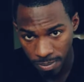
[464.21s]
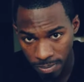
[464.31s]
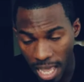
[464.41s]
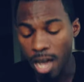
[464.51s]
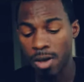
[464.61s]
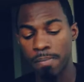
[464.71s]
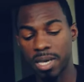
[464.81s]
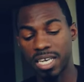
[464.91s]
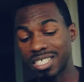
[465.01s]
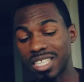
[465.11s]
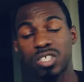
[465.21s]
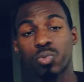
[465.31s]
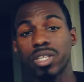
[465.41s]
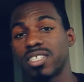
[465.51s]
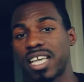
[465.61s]
Now, because of this
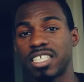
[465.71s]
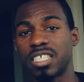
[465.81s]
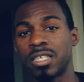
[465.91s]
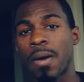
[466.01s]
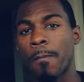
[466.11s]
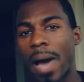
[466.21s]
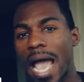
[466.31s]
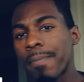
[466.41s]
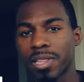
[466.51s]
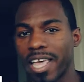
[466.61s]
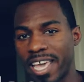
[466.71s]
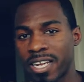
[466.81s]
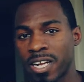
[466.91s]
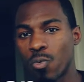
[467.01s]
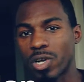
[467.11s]
realization, my plan
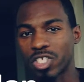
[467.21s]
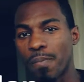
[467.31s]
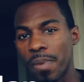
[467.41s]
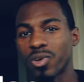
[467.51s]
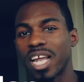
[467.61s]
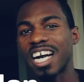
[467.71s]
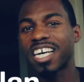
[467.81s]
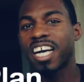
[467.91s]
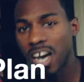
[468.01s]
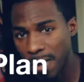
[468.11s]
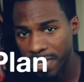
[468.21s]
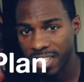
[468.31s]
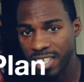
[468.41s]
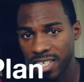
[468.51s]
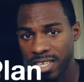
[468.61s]
was to build a
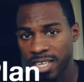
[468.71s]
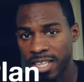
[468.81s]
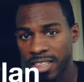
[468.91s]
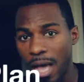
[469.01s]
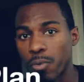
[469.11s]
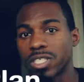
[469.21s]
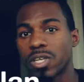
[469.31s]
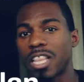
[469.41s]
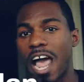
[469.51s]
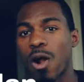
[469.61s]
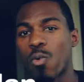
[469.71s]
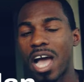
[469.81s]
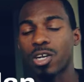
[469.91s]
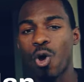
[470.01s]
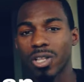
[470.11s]
company that was
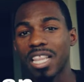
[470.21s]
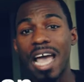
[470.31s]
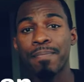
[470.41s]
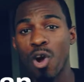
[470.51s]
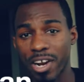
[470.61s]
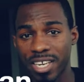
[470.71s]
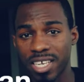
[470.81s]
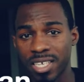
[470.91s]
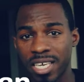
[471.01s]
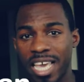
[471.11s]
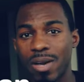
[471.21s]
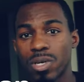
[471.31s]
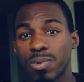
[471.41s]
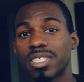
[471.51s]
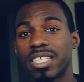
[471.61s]
around online marketing and we
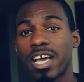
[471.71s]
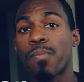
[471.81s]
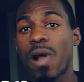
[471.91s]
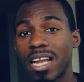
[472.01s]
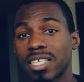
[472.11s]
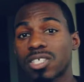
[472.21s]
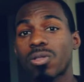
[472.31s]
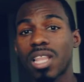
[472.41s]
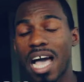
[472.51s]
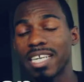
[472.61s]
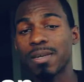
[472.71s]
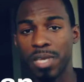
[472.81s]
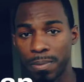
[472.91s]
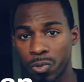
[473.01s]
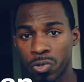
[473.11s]
would sell products online to
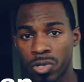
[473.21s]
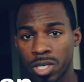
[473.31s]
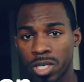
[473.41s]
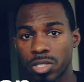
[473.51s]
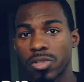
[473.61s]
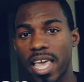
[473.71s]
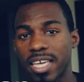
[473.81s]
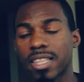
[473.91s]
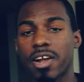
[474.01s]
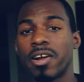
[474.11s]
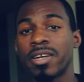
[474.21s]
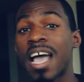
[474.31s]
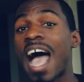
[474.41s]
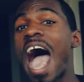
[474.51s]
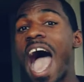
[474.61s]
people so they could learn
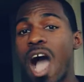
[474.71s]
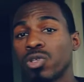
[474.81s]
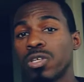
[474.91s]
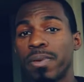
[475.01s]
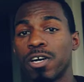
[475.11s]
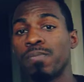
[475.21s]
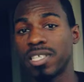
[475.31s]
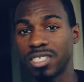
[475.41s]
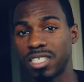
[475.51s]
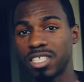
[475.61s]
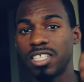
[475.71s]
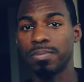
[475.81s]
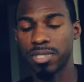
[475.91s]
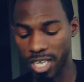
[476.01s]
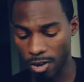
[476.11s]
how to build businesses
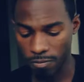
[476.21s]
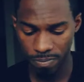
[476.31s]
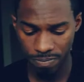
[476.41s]
themselves.